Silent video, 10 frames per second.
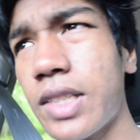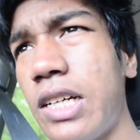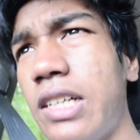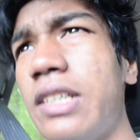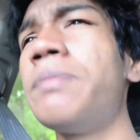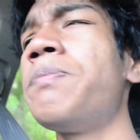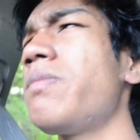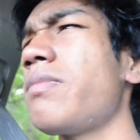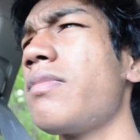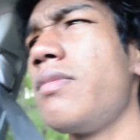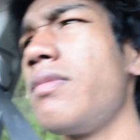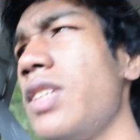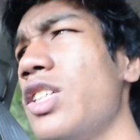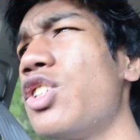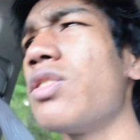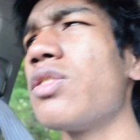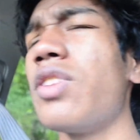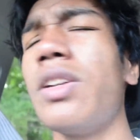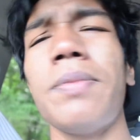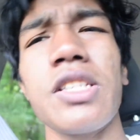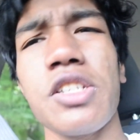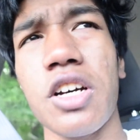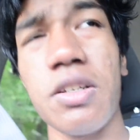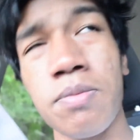Um, shooting was fun, Ben's gone.